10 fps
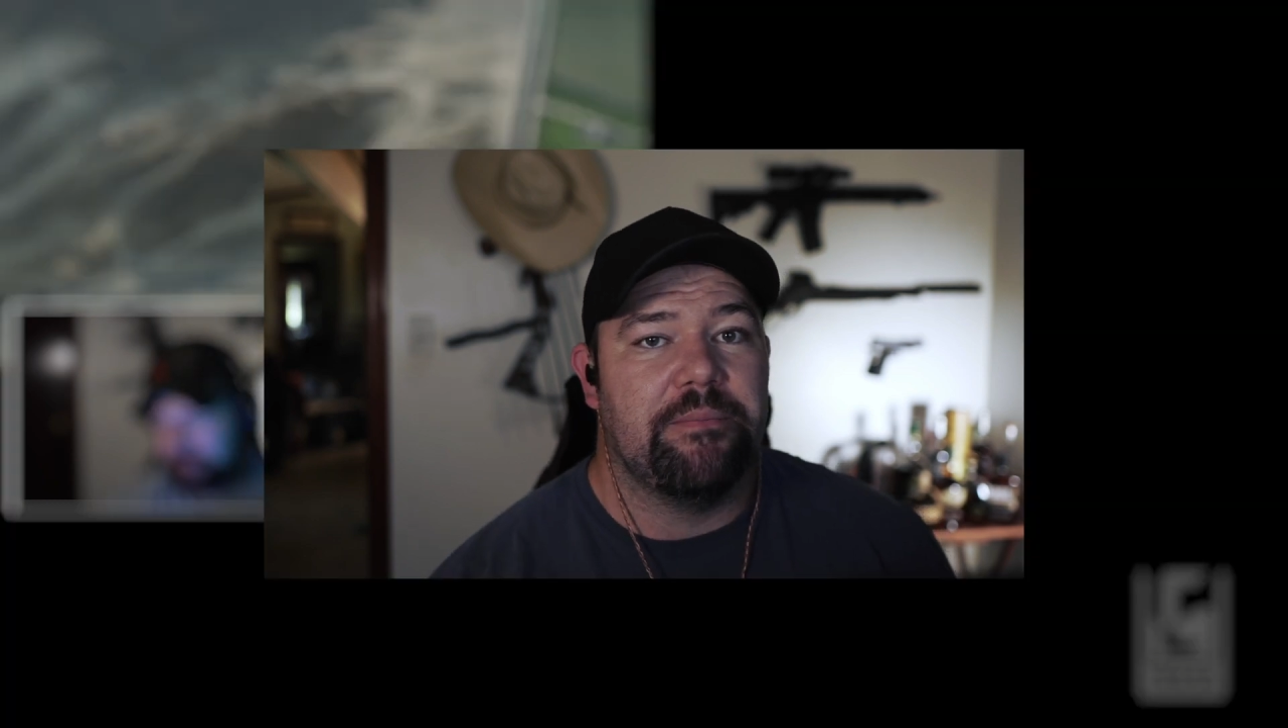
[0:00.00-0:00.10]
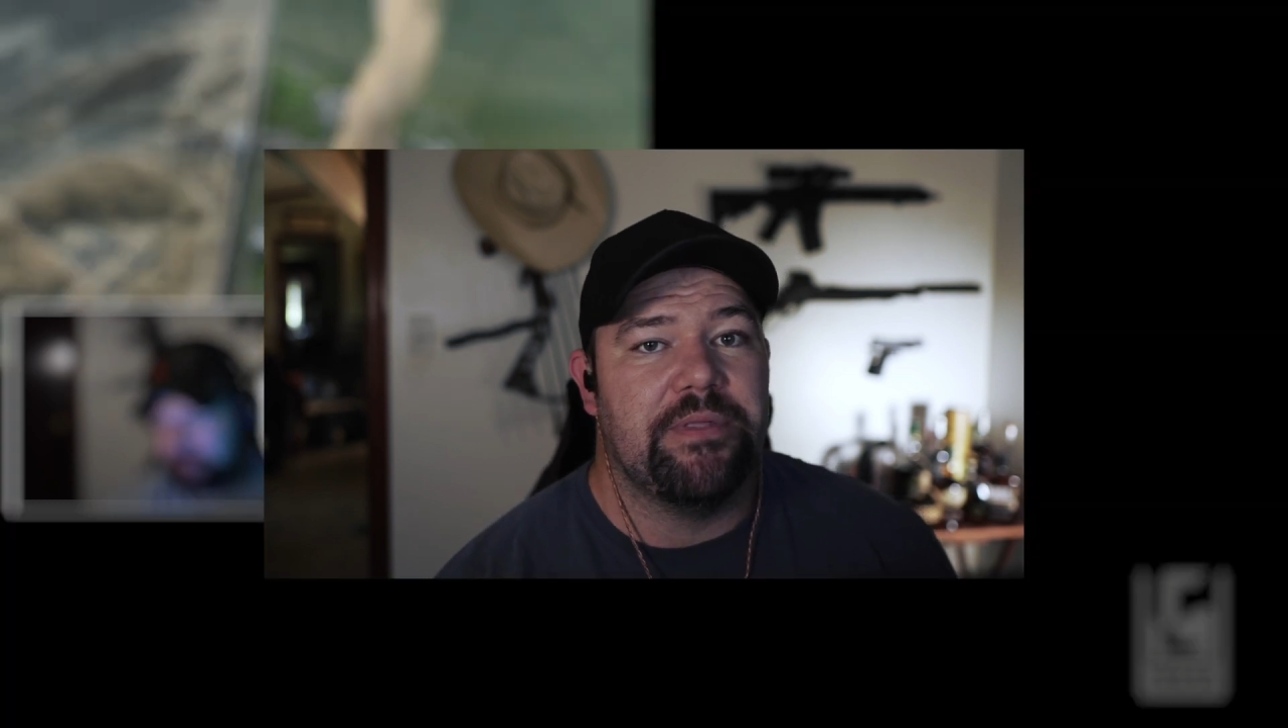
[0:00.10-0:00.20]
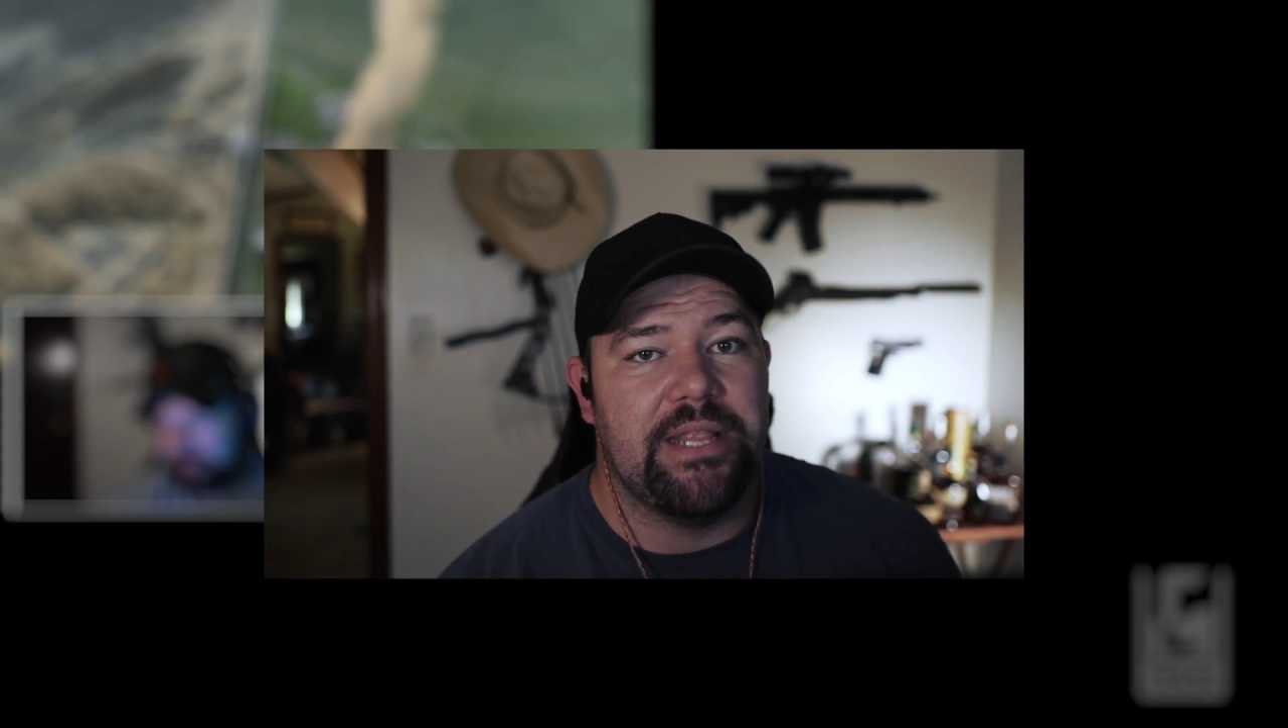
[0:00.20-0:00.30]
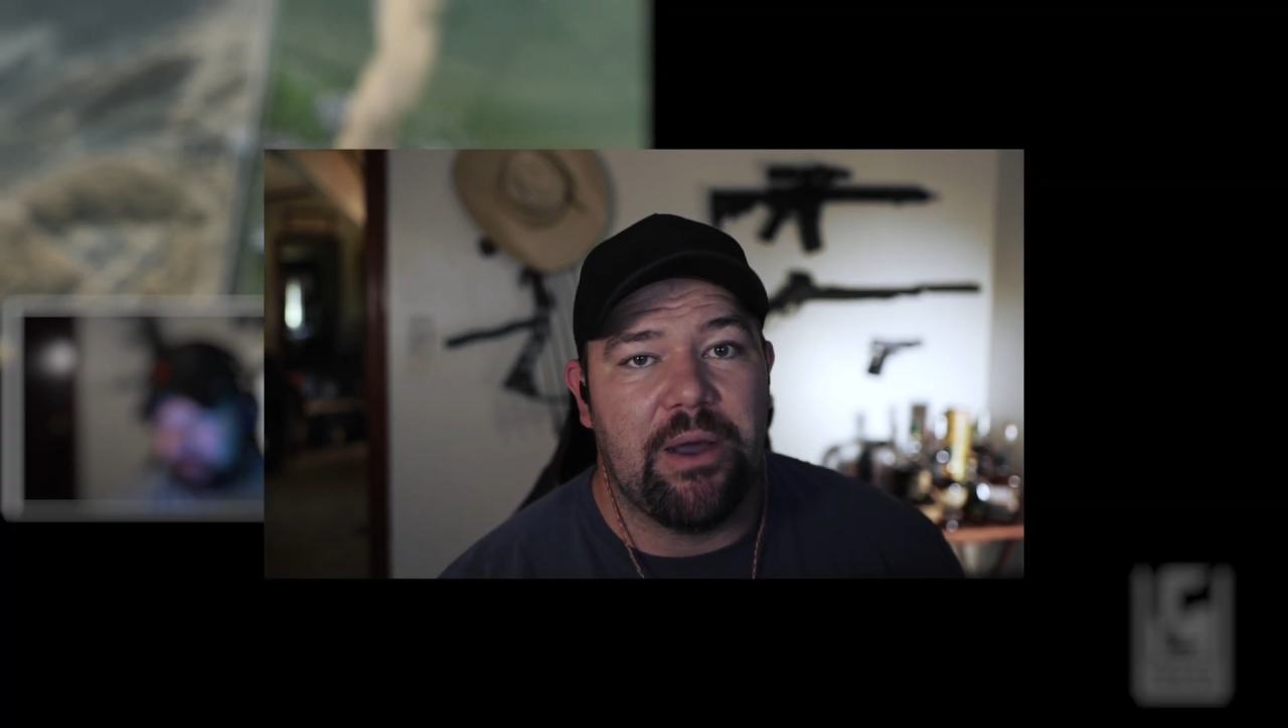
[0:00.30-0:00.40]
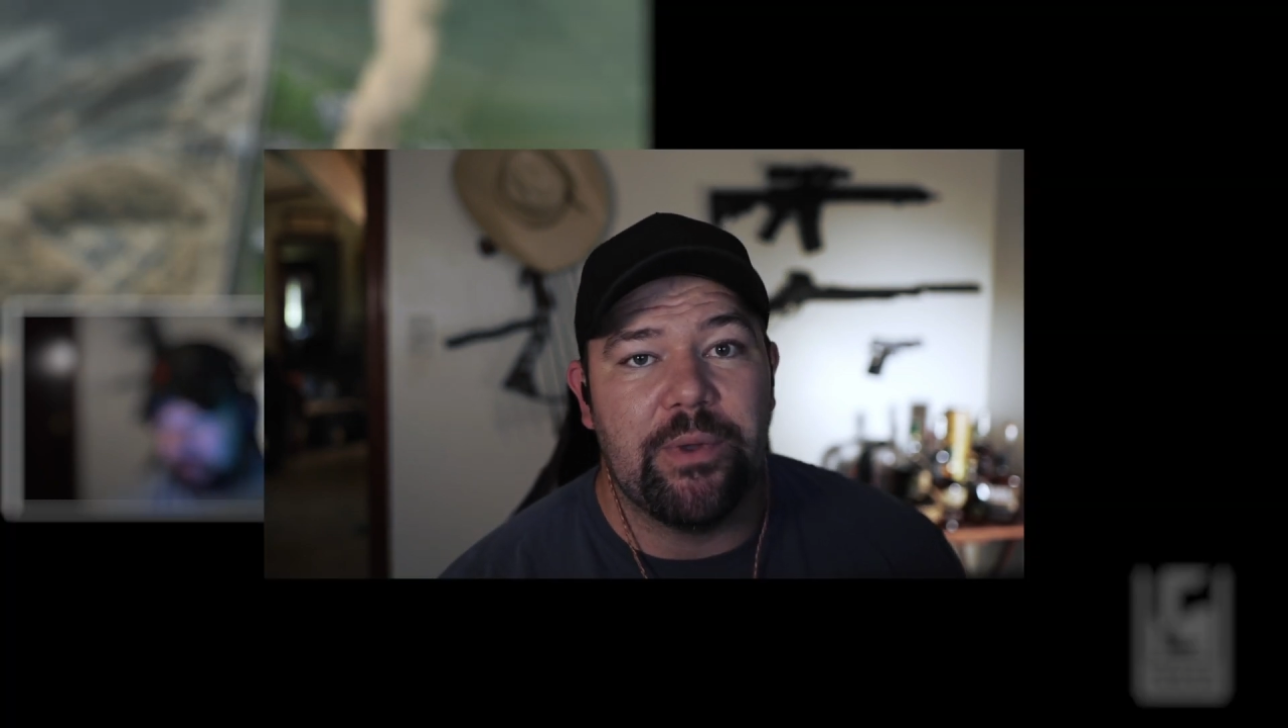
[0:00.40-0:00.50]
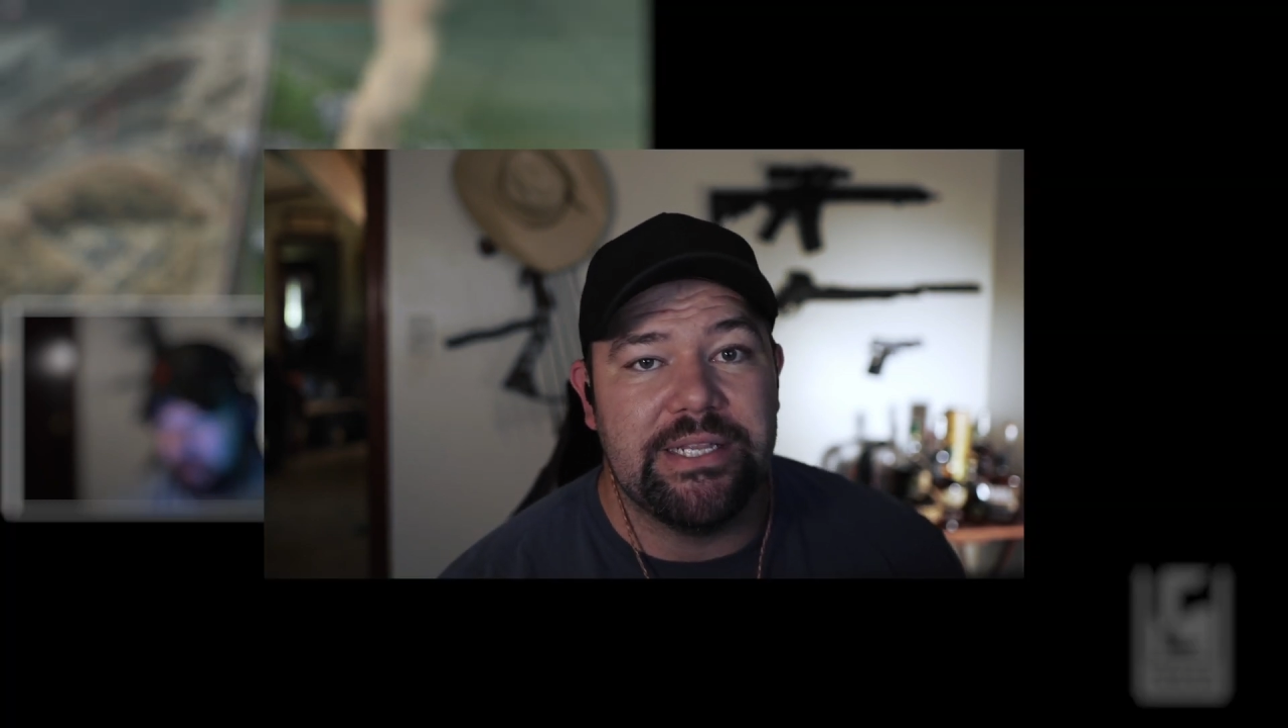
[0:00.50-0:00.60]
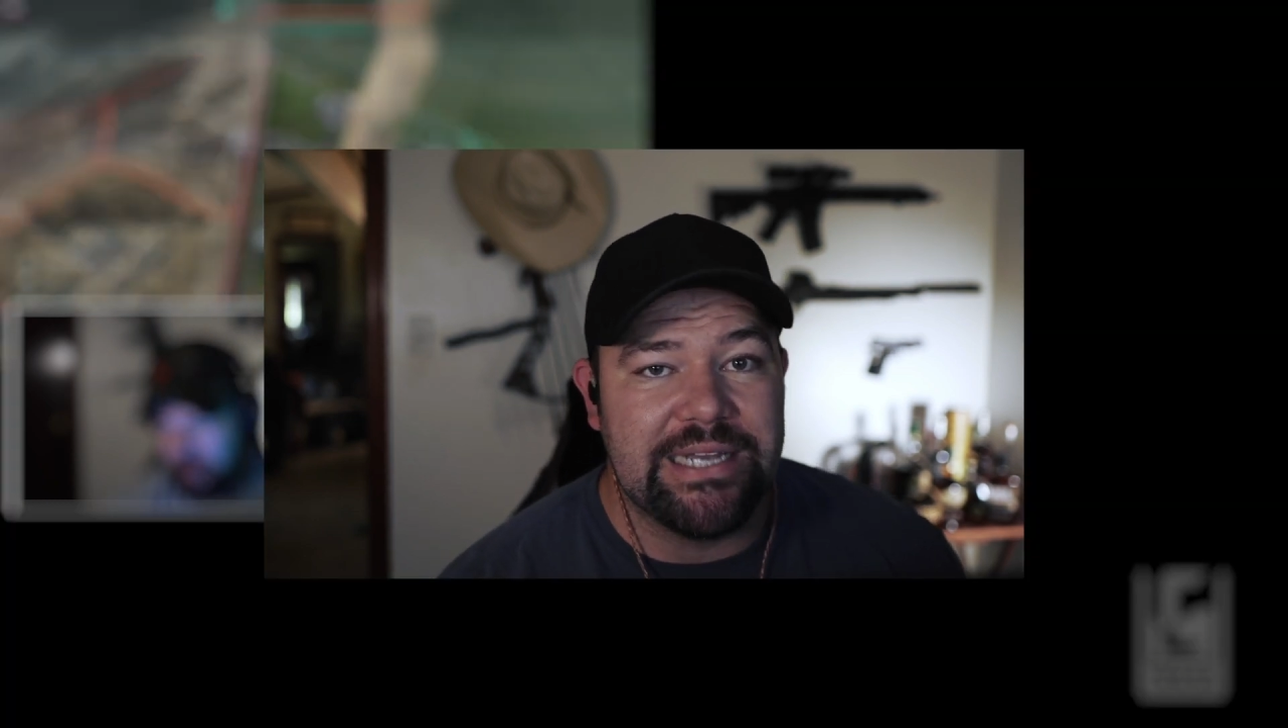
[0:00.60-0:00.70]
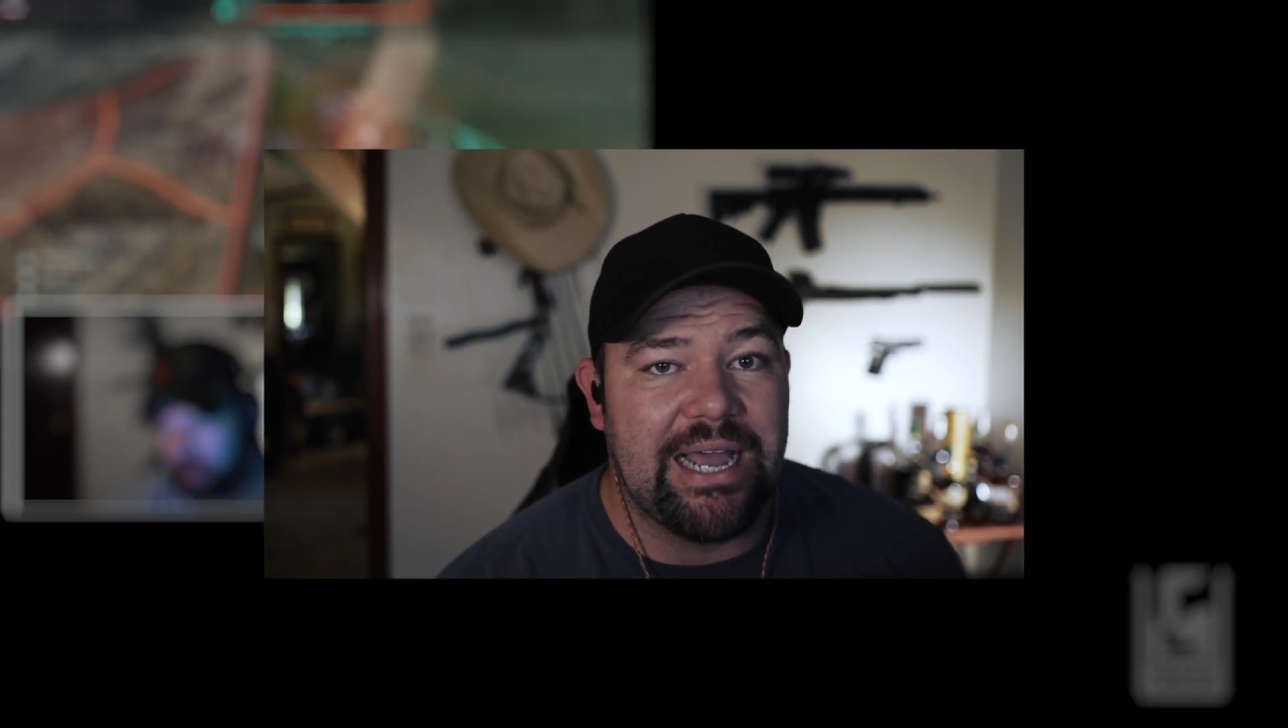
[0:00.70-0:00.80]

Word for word: something that we